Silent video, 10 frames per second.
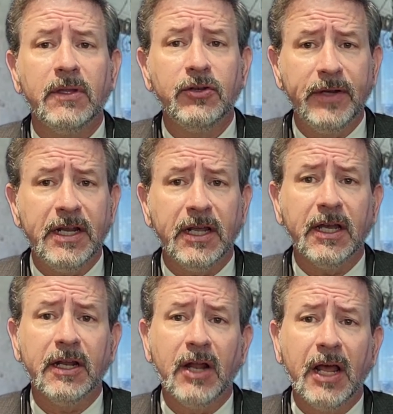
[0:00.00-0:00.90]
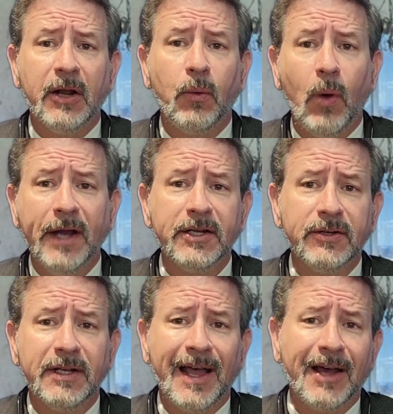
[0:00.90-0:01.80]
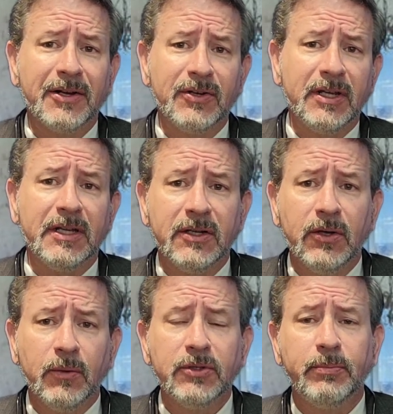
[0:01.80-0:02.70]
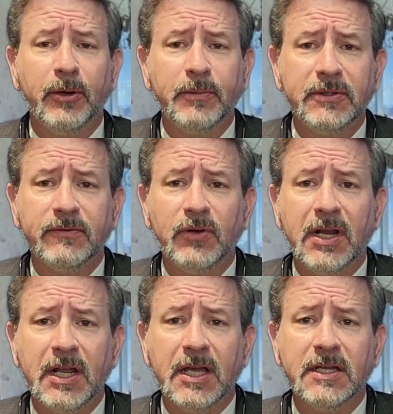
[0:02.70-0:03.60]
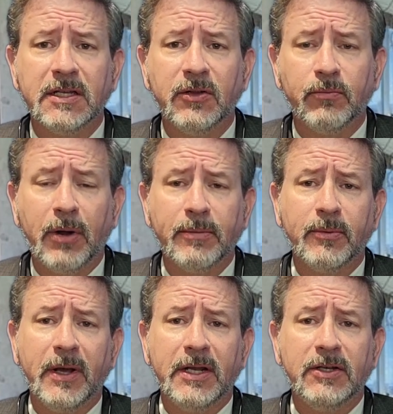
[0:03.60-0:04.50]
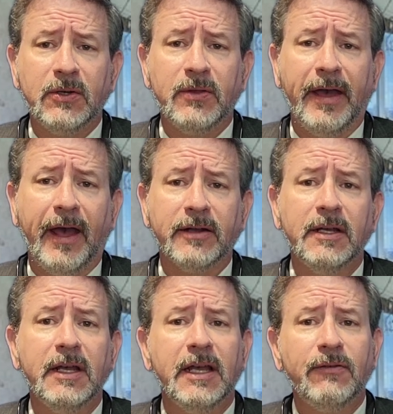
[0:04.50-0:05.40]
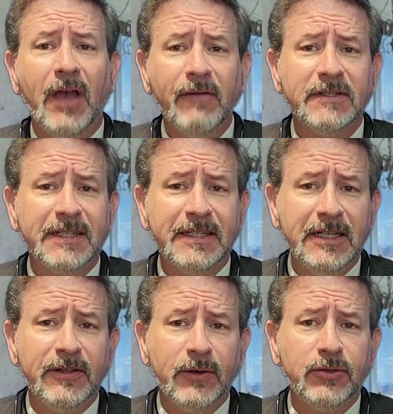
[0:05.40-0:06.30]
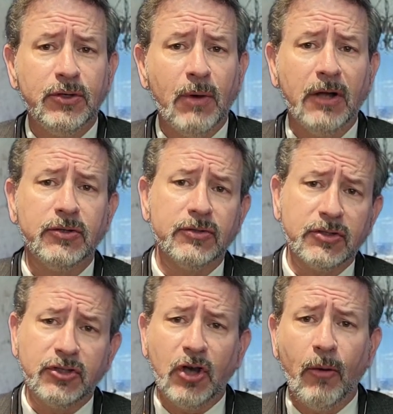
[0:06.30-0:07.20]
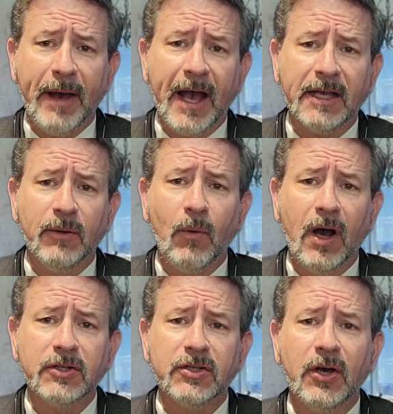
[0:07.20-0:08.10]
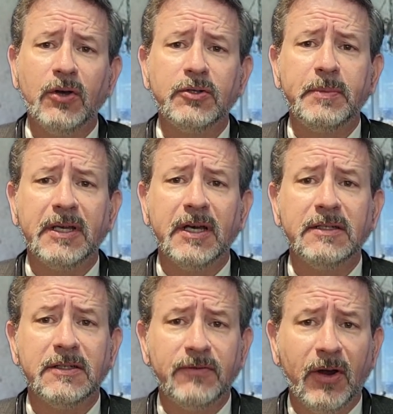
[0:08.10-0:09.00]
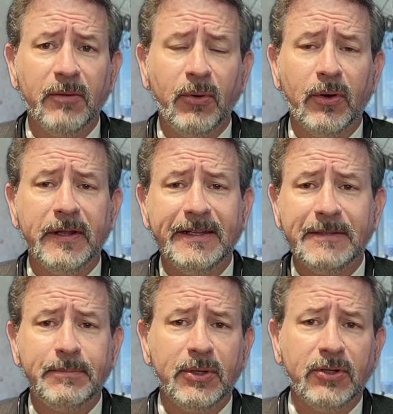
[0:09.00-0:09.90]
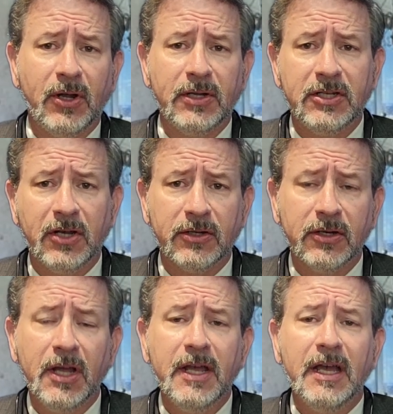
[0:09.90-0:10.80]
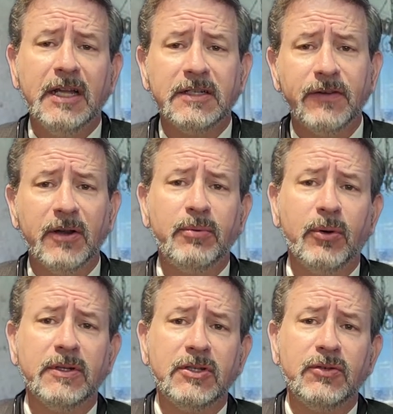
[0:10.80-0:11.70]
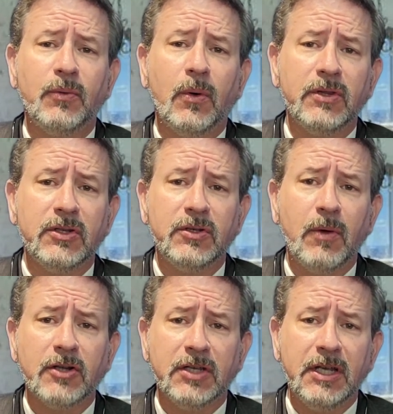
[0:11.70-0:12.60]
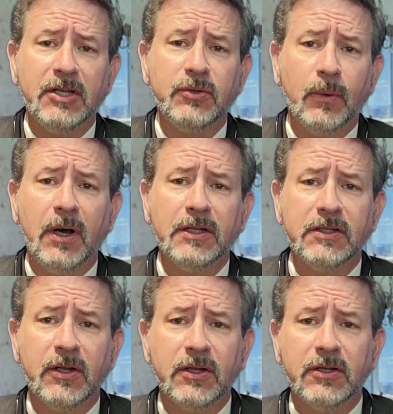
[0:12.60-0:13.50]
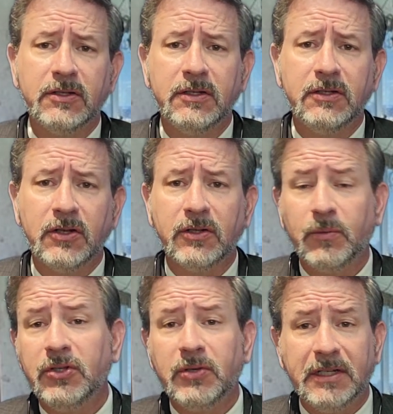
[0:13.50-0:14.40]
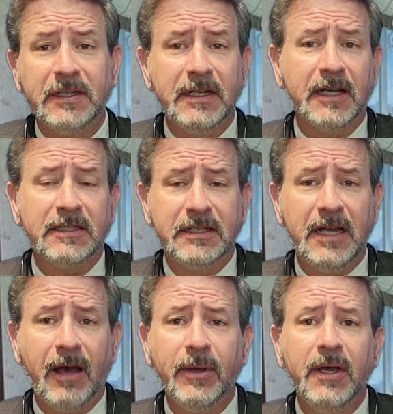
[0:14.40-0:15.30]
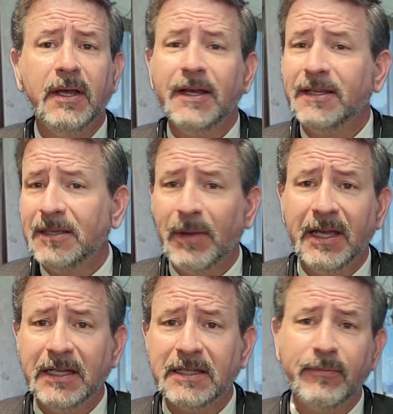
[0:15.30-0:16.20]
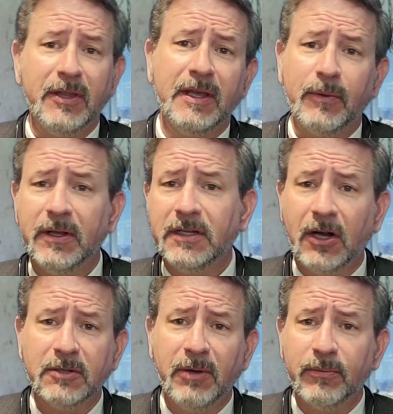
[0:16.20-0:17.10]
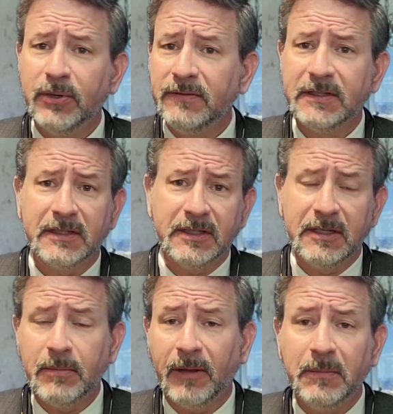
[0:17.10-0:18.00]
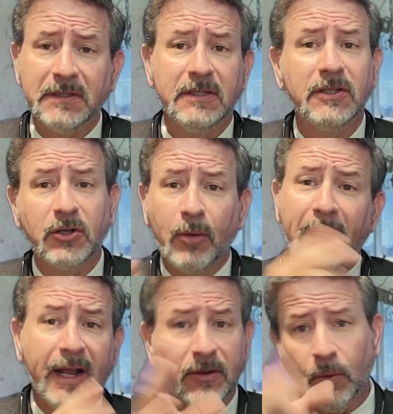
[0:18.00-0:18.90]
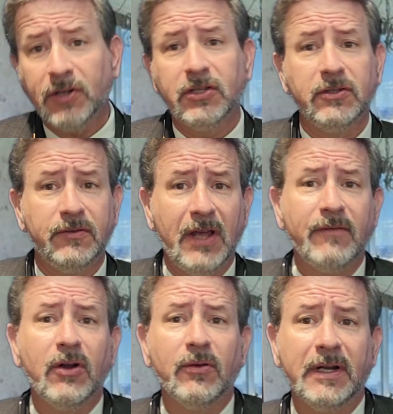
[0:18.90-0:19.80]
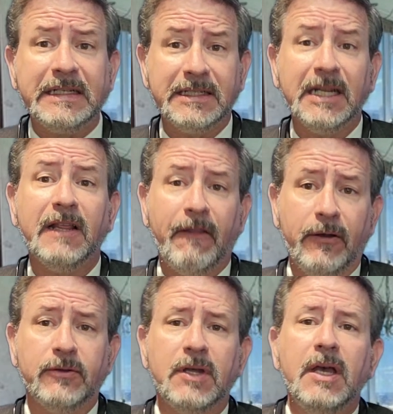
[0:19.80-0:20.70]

greeting and why to greet, how to greet, what the purpose of greeting is, and the proper way to do that. If you haven't seen those two modules, go back and watch those because it's very important. These build on each other, and it's very important that you watch each one so that when you get to the next step, you may hit something that we had talked about previously, you might miss it. So go back, watch those if you haven't already seen those.